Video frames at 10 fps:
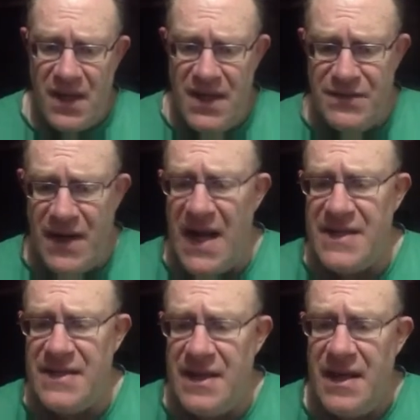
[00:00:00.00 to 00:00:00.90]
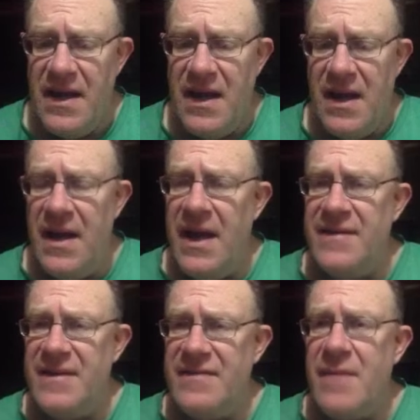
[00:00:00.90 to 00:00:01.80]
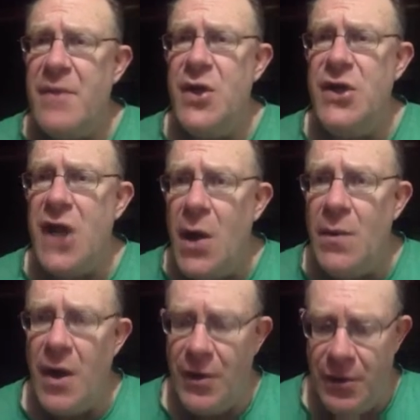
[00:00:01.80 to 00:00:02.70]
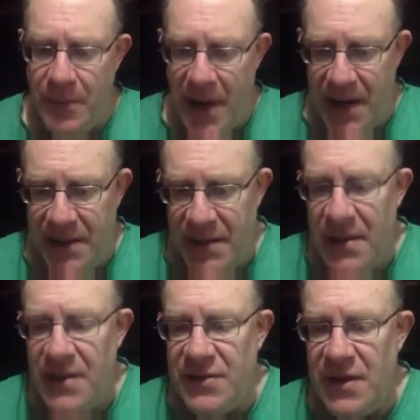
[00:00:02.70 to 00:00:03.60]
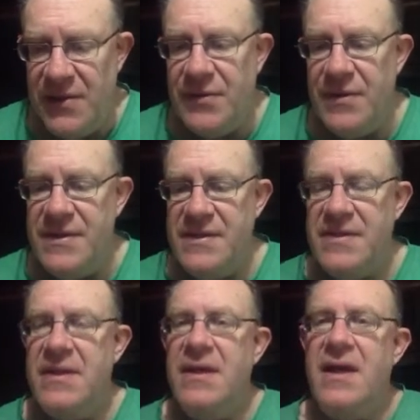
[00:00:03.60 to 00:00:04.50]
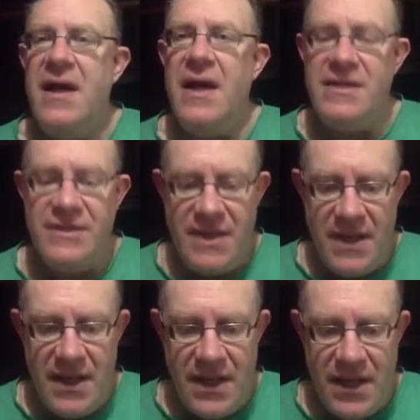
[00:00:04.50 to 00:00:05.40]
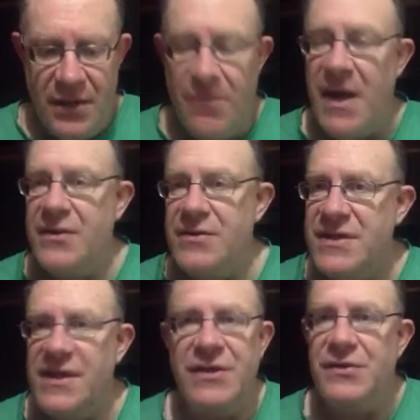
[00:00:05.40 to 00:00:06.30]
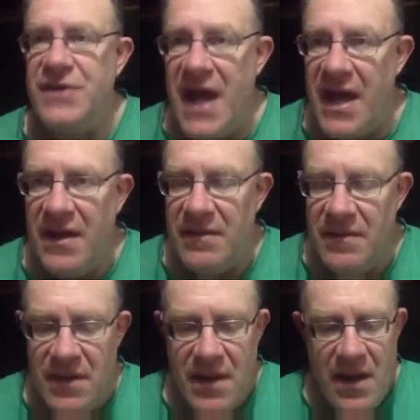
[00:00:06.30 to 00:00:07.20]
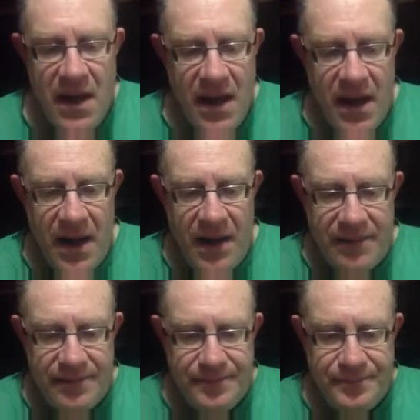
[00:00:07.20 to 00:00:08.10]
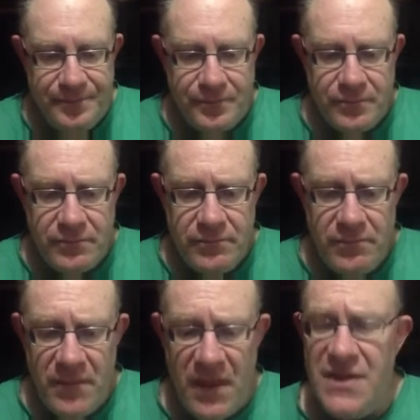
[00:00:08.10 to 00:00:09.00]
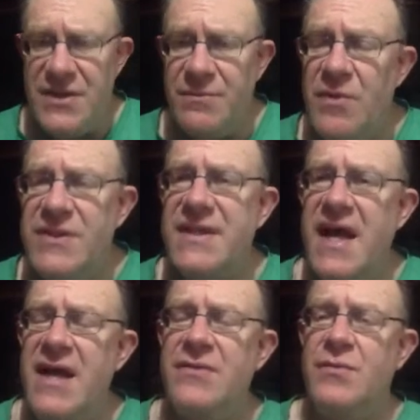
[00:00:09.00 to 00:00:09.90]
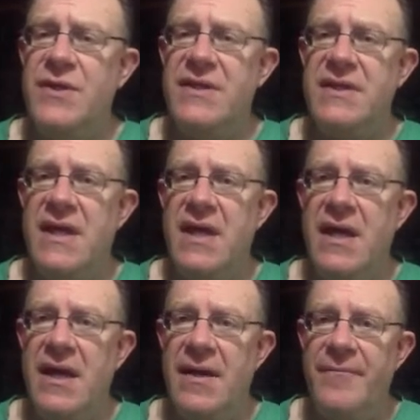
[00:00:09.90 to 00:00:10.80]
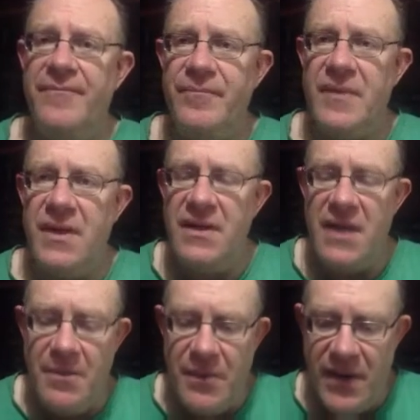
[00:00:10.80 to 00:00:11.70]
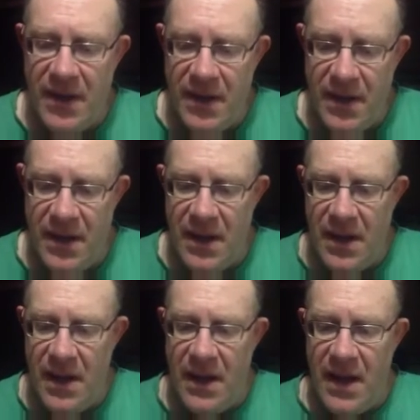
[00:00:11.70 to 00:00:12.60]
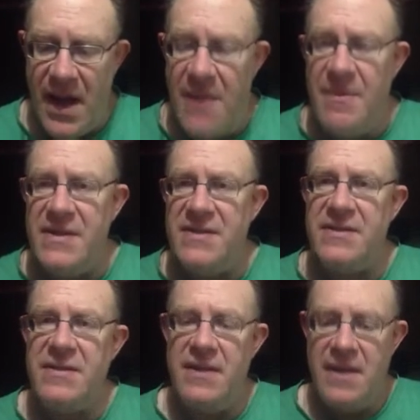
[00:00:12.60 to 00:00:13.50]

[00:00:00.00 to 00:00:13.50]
Israel has at that time no occupied territories as you might consider today. A small state with neighboring enemies.